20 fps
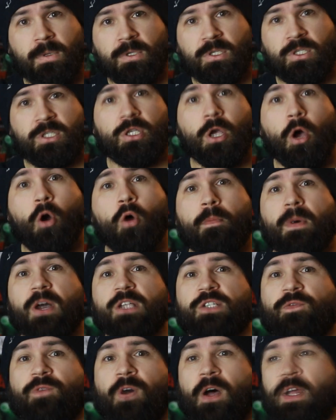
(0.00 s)
So
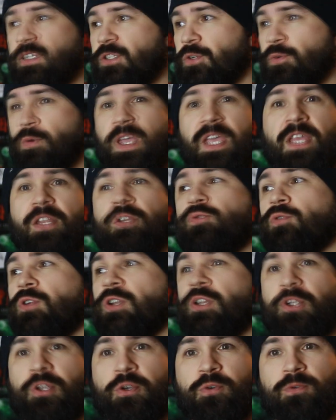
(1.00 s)
much fun to
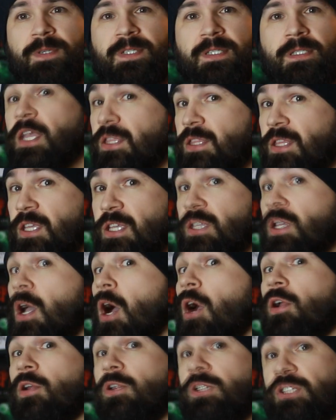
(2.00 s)
introduce the
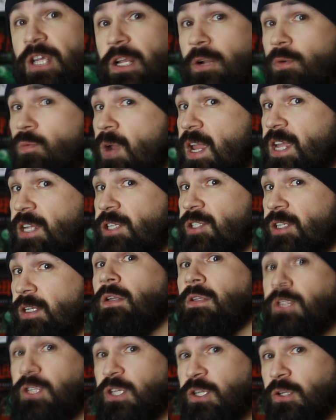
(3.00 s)
younger generation
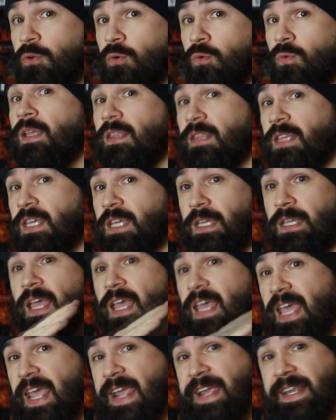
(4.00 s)
to the
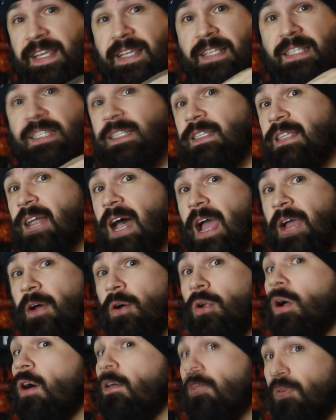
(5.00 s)
80s
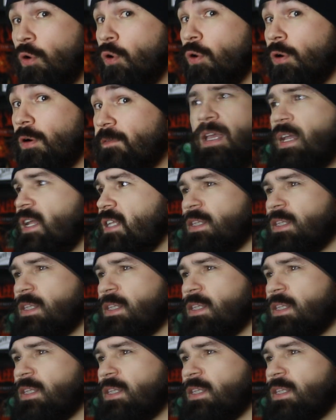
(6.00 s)
style of horror.